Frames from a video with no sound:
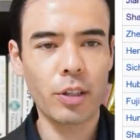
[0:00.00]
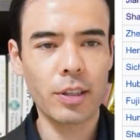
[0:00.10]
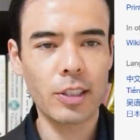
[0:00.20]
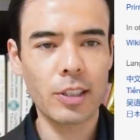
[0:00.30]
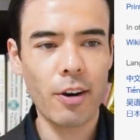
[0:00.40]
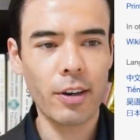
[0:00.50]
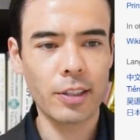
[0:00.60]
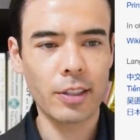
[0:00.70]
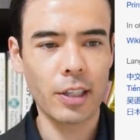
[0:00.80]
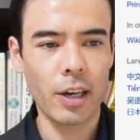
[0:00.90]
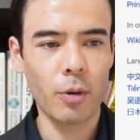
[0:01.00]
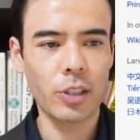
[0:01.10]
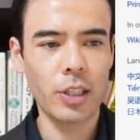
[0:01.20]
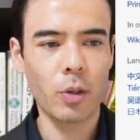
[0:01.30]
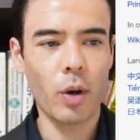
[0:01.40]
these areas here and we
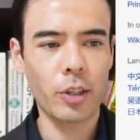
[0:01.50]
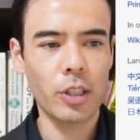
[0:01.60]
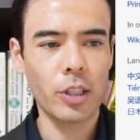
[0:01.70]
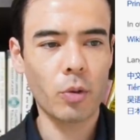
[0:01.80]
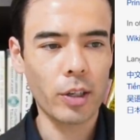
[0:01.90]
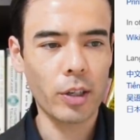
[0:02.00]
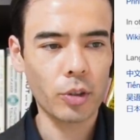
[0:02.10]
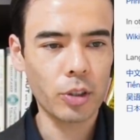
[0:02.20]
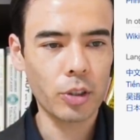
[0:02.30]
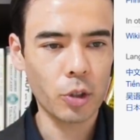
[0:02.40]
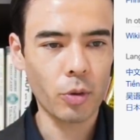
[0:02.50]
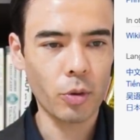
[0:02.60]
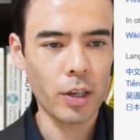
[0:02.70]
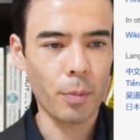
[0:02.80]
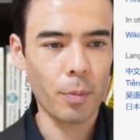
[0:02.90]
see Guangxi, Guangzhou,
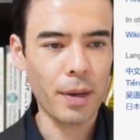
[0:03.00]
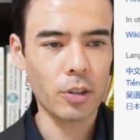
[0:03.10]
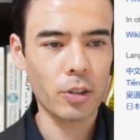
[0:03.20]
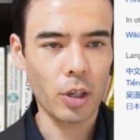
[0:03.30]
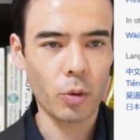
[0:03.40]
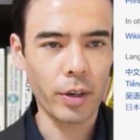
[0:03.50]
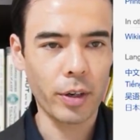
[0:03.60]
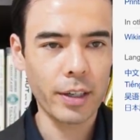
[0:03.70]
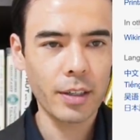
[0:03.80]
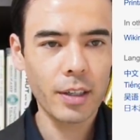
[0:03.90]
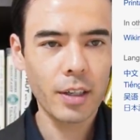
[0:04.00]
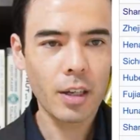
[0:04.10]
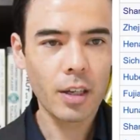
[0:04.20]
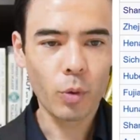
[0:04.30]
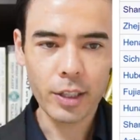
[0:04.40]
Sichuan, Hubei, and Chongqing.
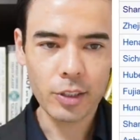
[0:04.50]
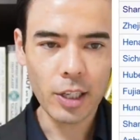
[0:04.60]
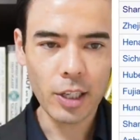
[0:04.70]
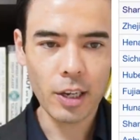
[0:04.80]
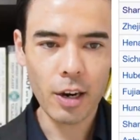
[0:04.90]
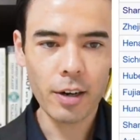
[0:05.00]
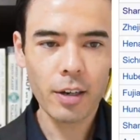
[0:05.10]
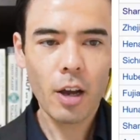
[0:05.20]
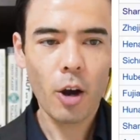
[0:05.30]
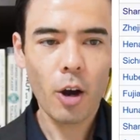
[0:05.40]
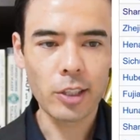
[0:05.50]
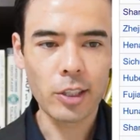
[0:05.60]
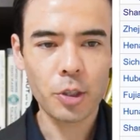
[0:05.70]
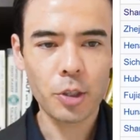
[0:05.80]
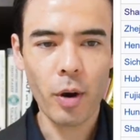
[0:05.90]
We can see here, okay,
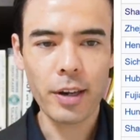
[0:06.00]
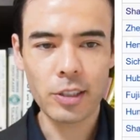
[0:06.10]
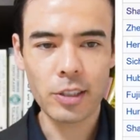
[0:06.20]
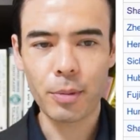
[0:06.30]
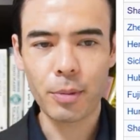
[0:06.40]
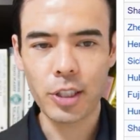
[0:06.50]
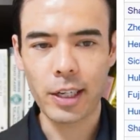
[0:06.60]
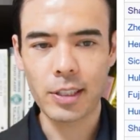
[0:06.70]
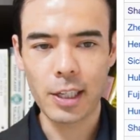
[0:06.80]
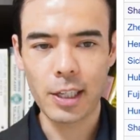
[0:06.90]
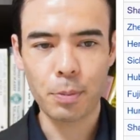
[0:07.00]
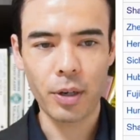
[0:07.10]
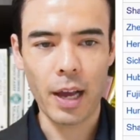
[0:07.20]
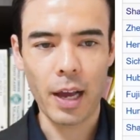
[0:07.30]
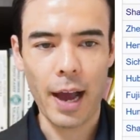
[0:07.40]
Sichuan is number six. That's pretty
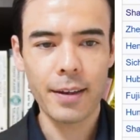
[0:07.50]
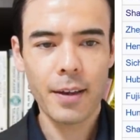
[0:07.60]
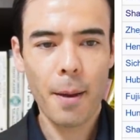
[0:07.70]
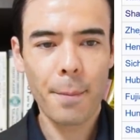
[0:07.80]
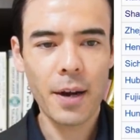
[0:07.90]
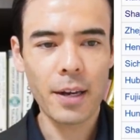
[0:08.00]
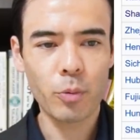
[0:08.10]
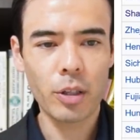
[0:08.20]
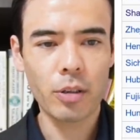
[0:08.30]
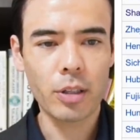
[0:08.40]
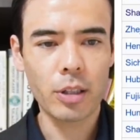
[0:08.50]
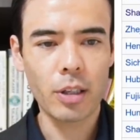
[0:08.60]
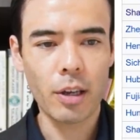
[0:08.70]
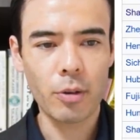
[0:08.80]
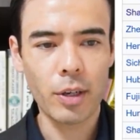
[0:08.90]
high. But we look at the
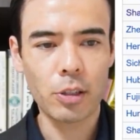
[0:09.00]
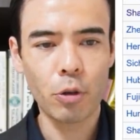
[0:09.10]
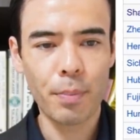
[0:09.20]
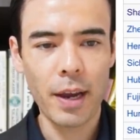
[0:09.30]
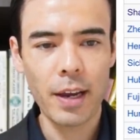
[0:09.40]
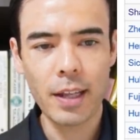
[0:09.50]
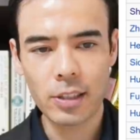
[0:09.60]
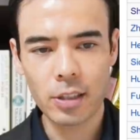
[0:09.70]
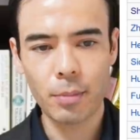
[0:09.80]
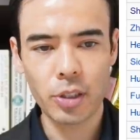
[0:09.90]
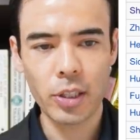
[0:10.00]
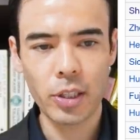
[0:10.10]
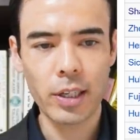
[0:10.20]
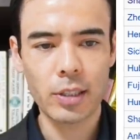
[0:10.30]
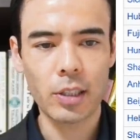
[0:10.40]
other ways. Hubei, that's number
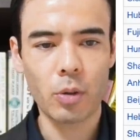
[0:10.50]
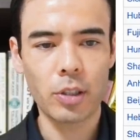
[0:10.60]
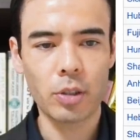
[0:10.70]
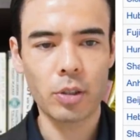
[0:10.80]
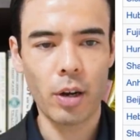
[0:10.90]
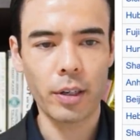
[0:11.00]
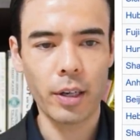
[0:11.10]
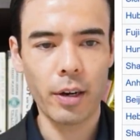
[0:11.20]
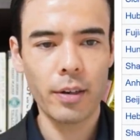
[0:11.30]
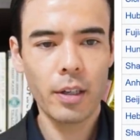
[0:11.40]
six. That's quite strong here.